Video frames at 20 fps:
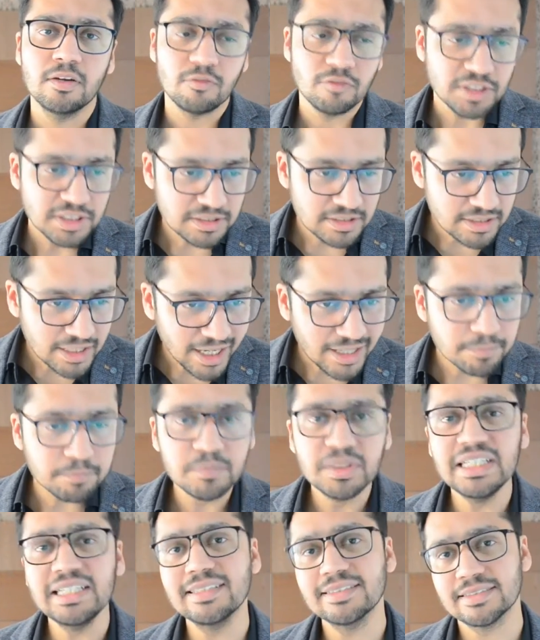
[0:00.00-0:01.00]
With that
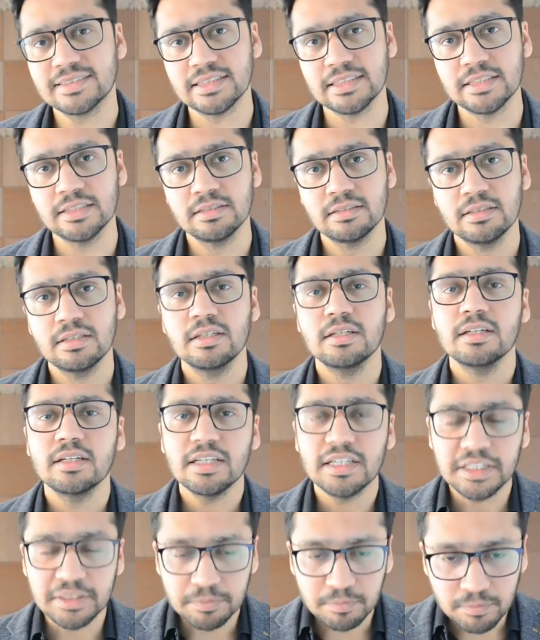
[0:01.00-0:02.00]
being said,
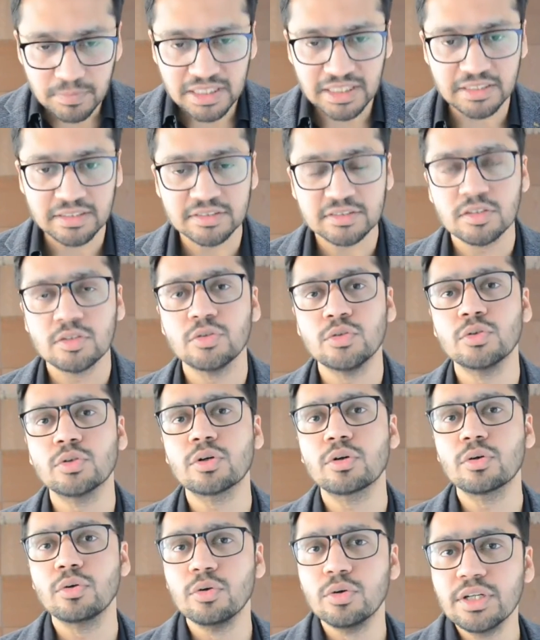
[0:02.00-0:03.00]
it means
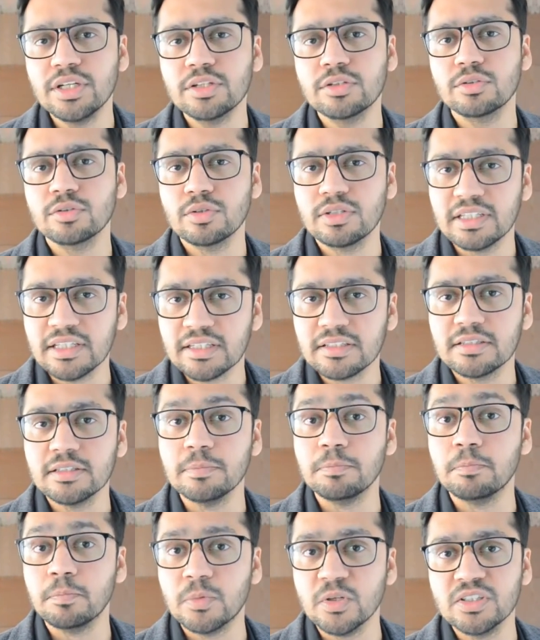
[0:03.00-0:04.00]
you're going to get the
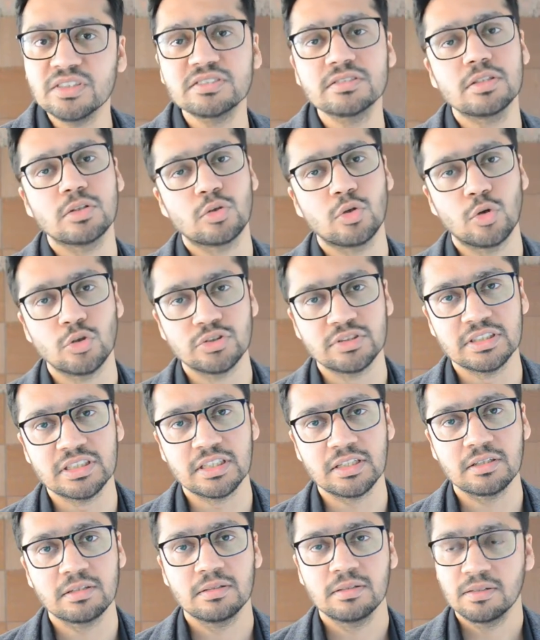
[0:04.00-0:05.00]
personal
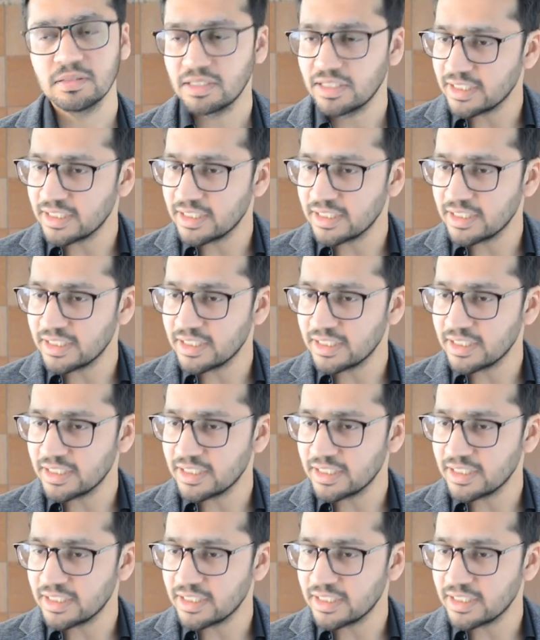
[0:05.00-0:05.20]
coaching